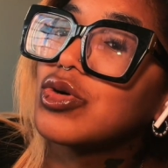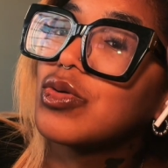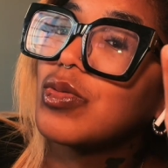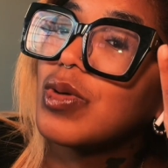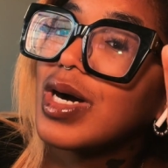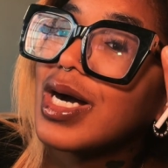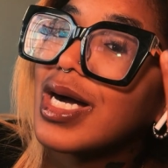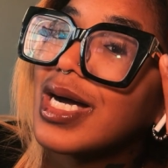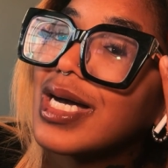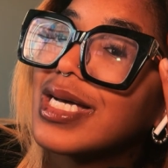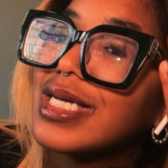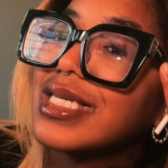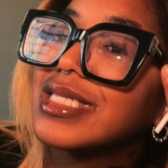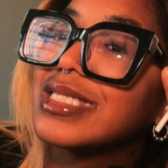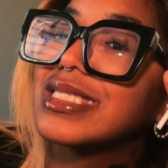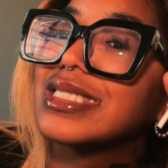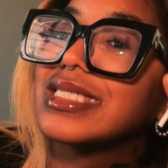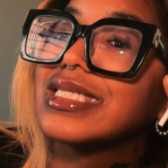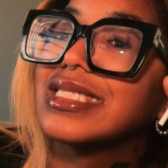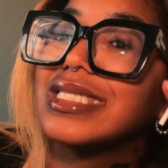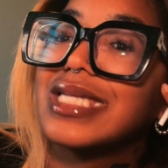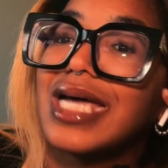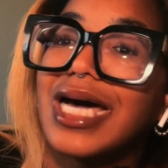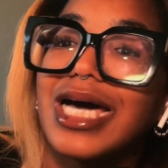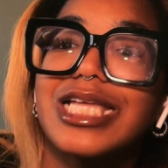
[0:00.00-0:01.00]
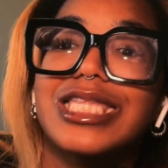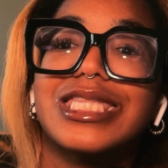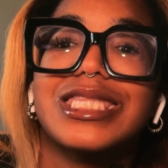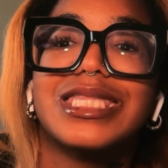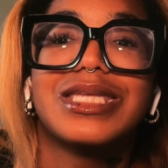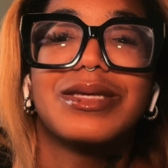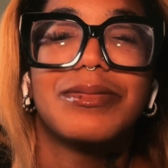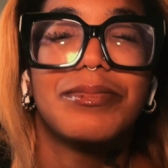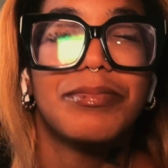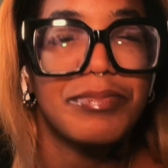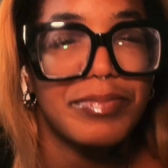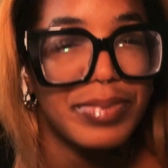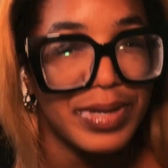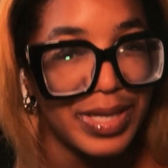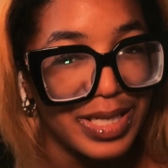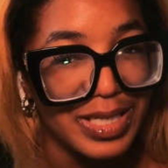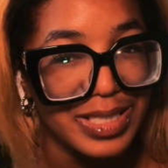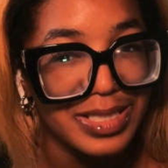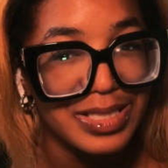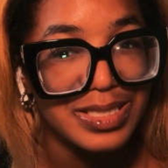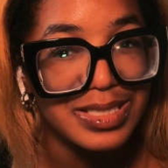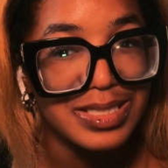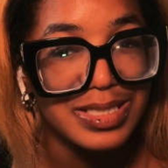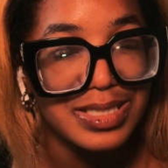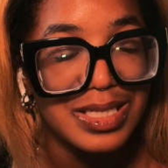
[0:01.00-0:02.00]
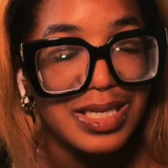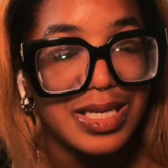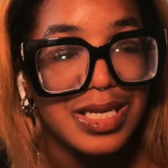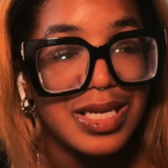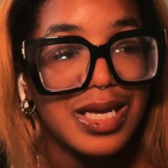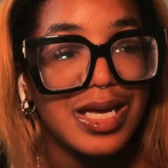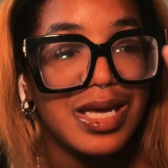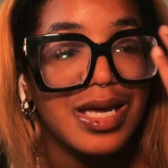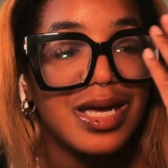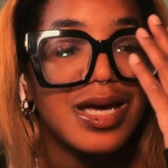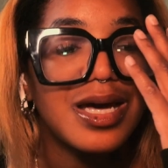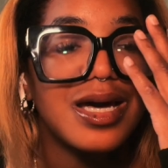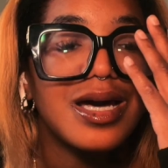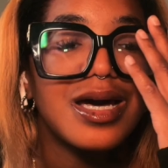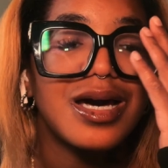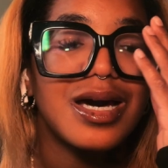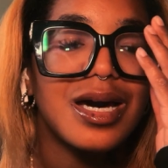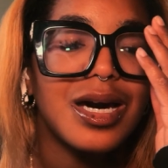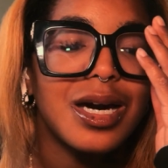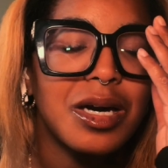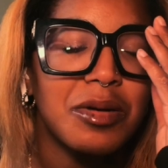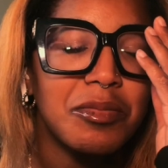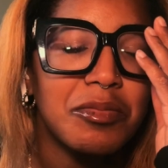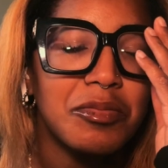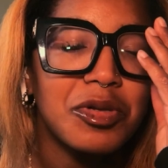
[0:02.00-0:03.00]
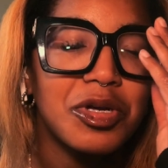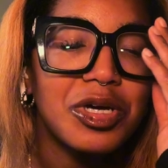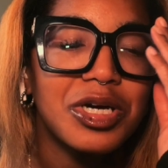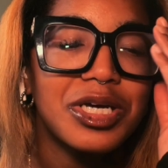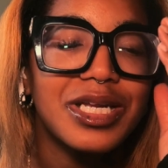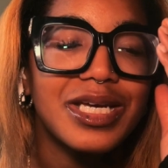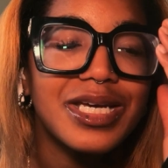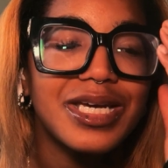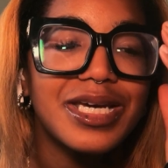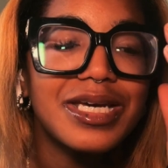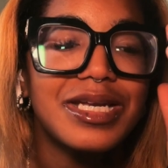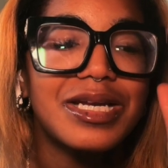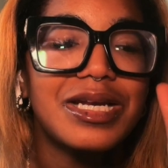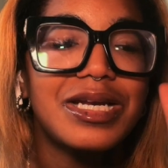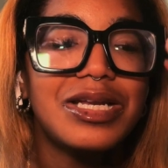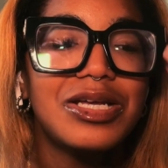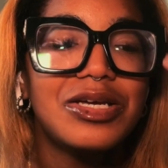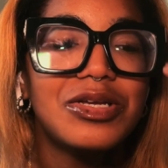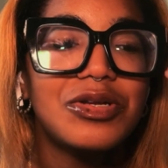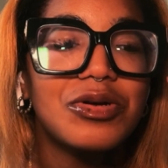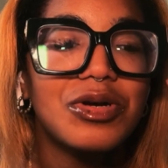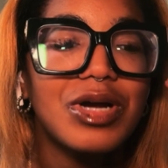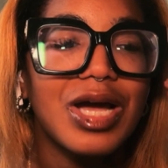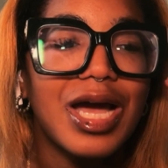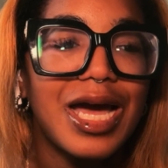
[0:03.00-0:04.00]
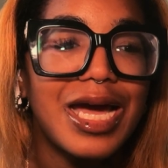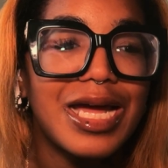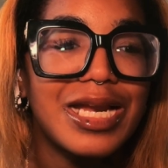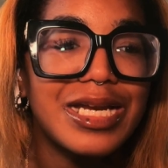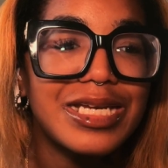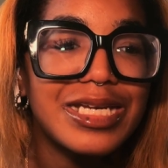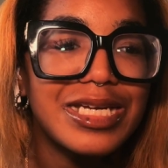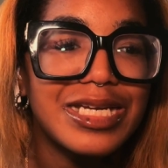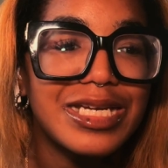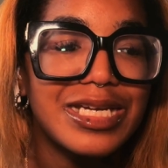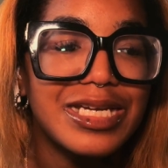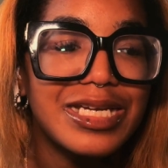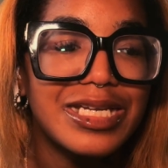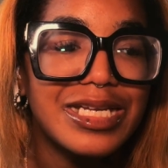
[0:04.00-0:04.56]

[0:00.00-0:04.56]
wise not the best I'm gonna get a little candid